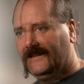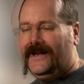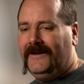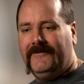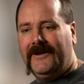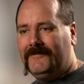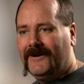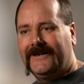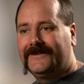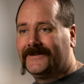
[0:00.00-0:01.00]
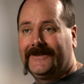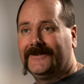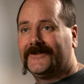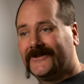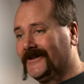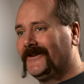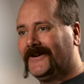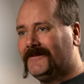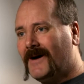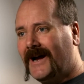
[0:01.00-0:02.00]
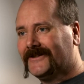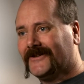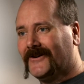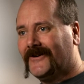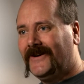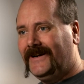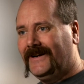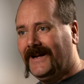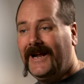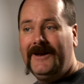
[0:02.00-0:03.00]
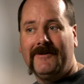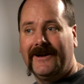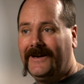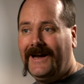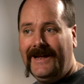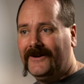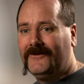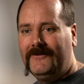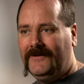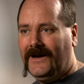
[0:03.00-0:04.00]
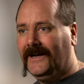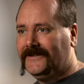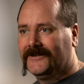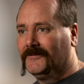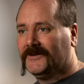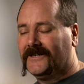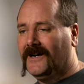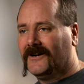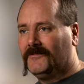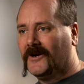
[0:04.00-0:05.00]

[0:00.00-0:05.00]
If anybody's considering back surgery, anybody I know, I send them to see Dr.